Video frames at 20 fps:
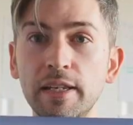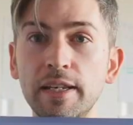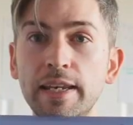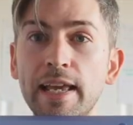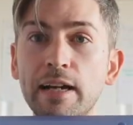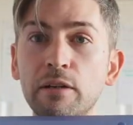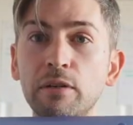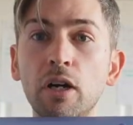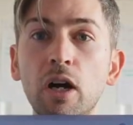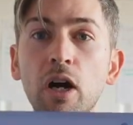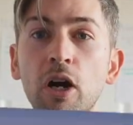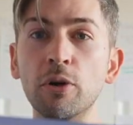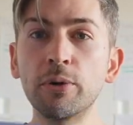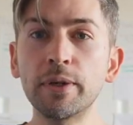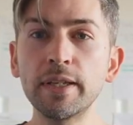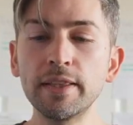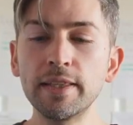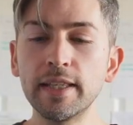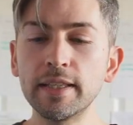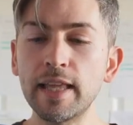Now,
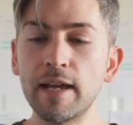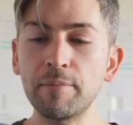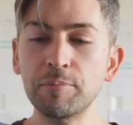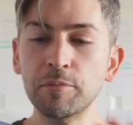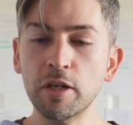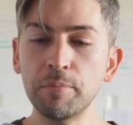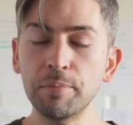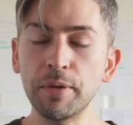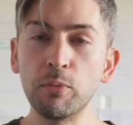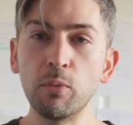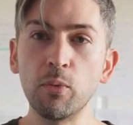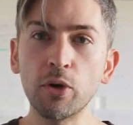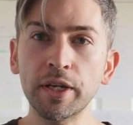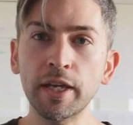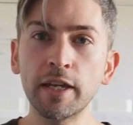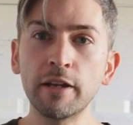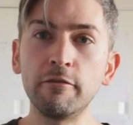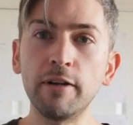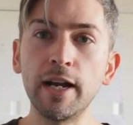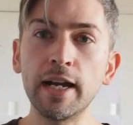holding the laptop and
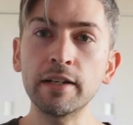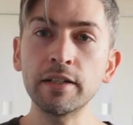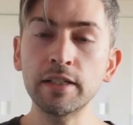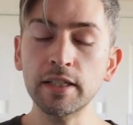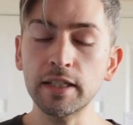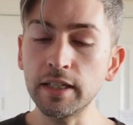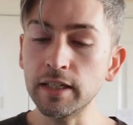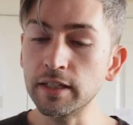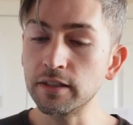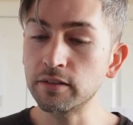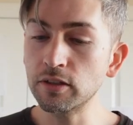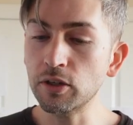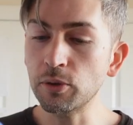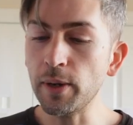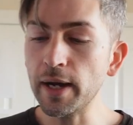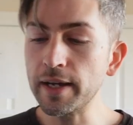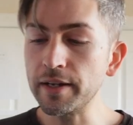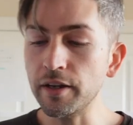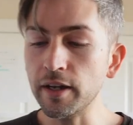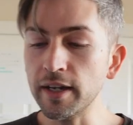walking around is
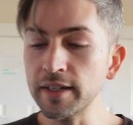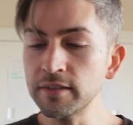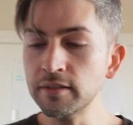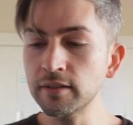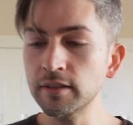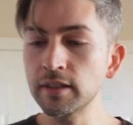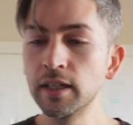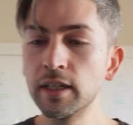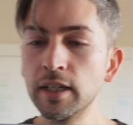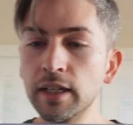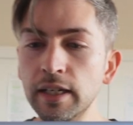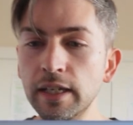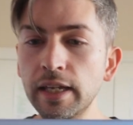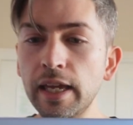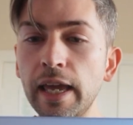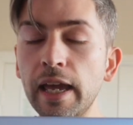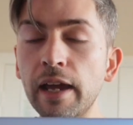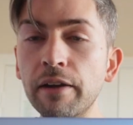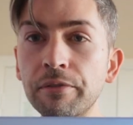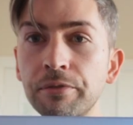quite nice.
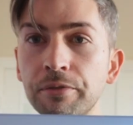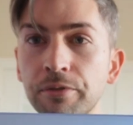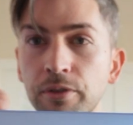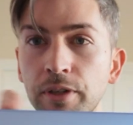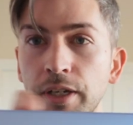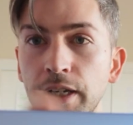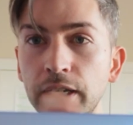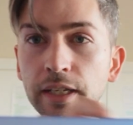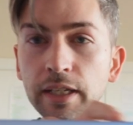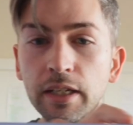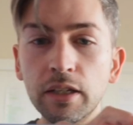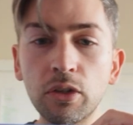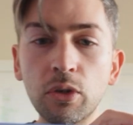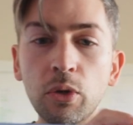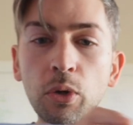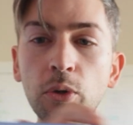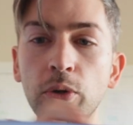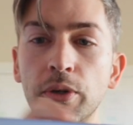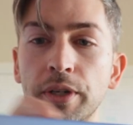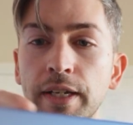Every
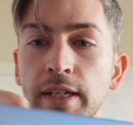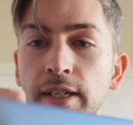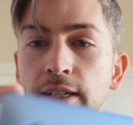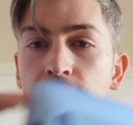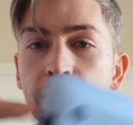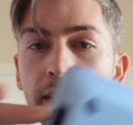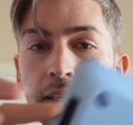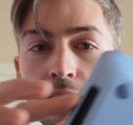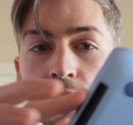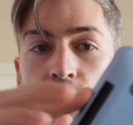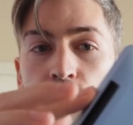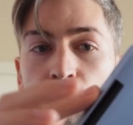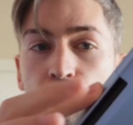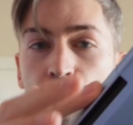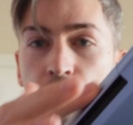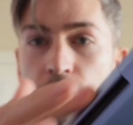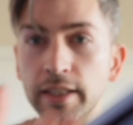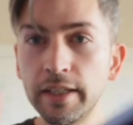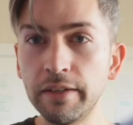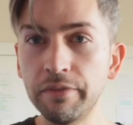corner is
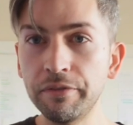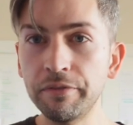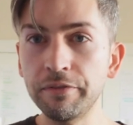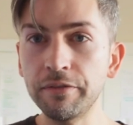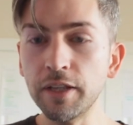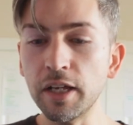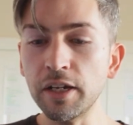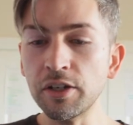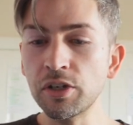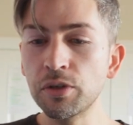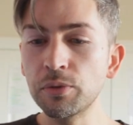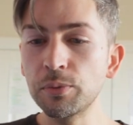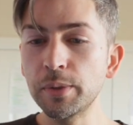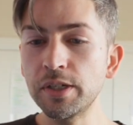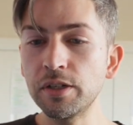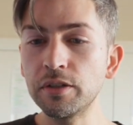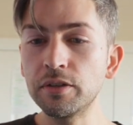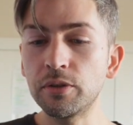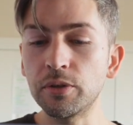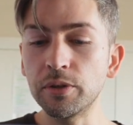really flush,
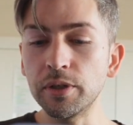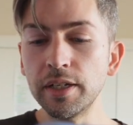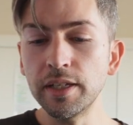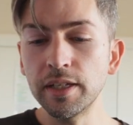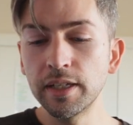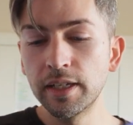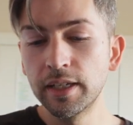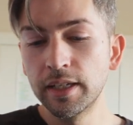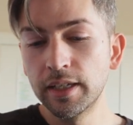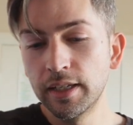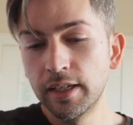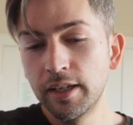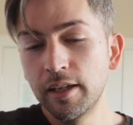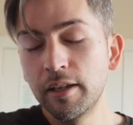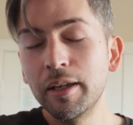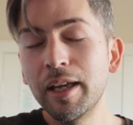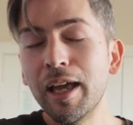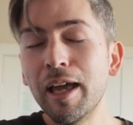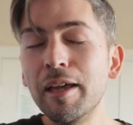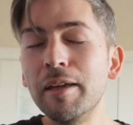which is good.
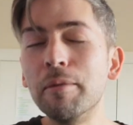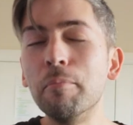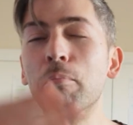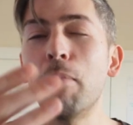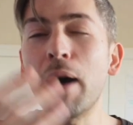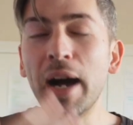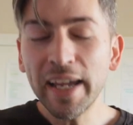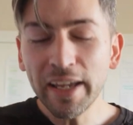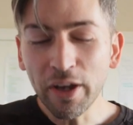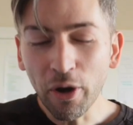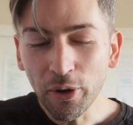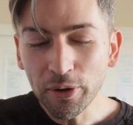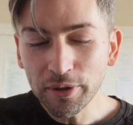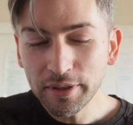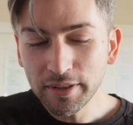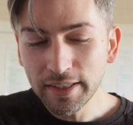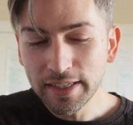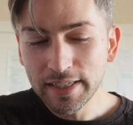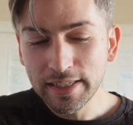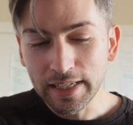My
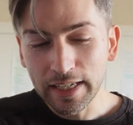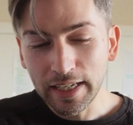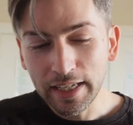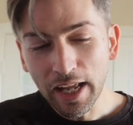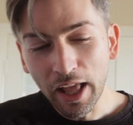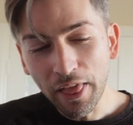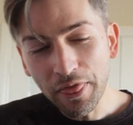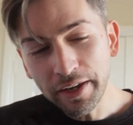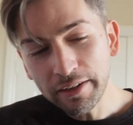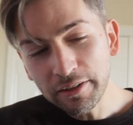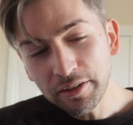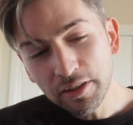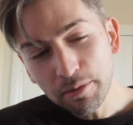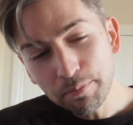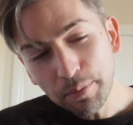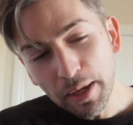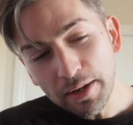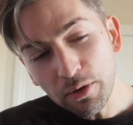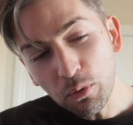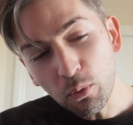OCD, there is
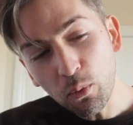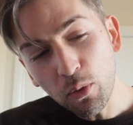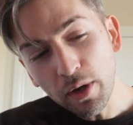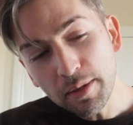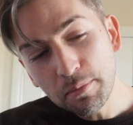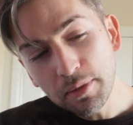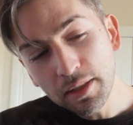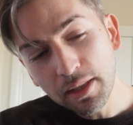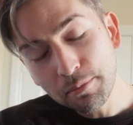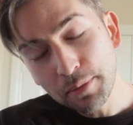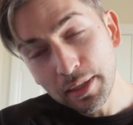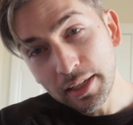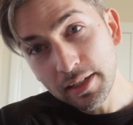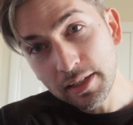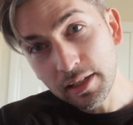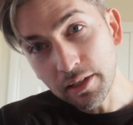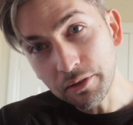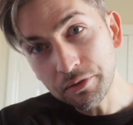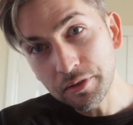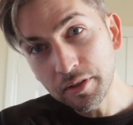about a one millimeter
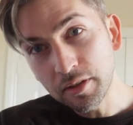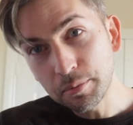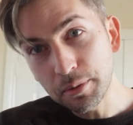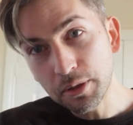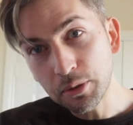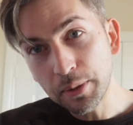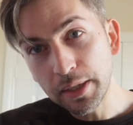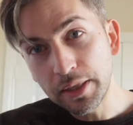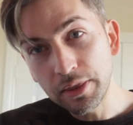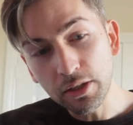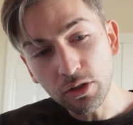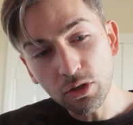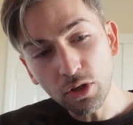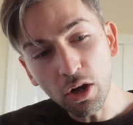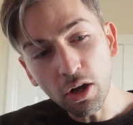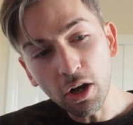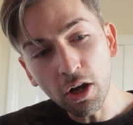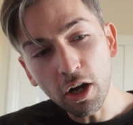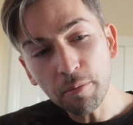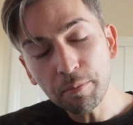difference between the
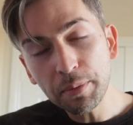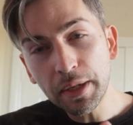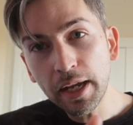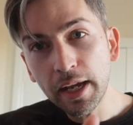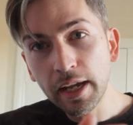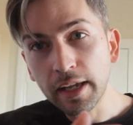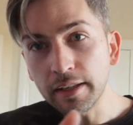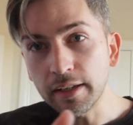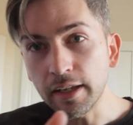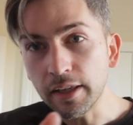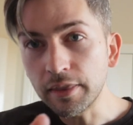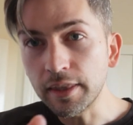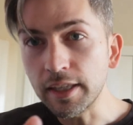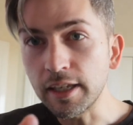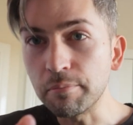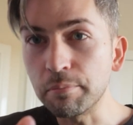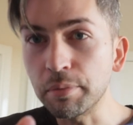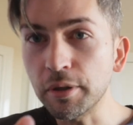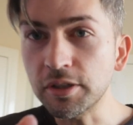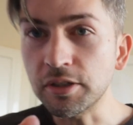top and
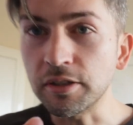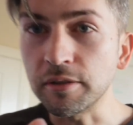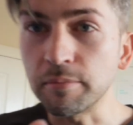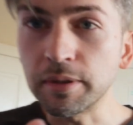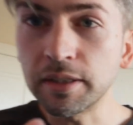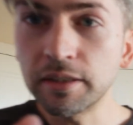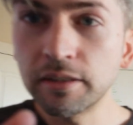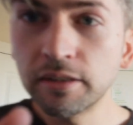the bottom.